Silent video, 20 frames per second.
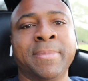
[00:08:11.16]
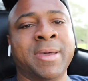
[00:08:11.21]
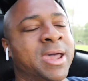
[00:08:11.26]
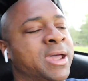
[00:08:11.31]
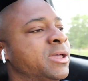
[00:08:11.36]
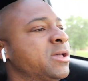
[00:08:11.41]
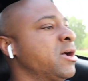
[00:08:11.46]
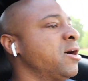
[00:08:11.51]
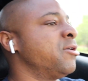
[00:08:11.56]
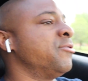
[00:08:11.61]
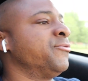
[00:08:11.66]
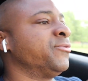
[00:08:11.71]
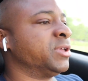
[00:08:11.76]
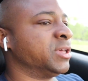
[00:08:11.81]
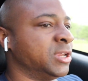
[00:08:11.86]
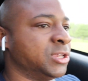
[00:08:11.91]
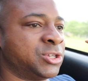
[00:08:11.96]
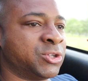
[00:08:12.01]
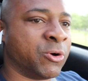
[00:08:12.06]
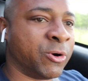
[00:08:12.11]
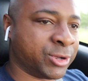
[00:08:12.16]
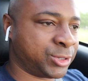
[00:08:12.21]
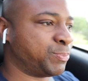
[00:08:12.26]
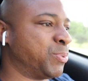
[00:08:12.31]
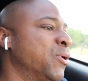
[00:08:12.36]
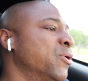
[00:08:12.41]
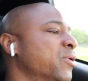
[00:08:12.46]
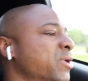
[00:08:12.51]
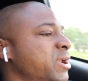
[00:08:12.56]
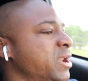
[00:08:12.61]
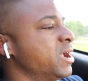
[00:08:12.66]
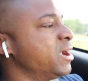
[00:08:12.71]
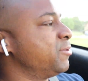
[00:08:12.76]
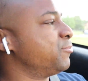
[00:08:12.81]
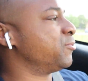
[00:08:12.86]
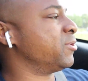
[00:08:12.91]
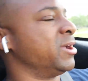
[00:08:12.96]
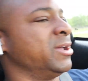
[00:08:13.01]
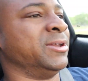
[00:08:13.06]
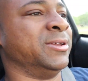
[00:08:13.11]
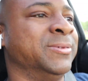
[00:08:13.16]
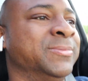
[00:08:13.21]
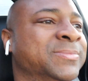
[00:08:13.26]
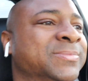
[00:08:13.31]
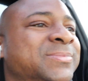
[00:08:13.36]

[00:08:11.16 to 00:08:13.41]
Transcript: back off and it starts pouring down raining.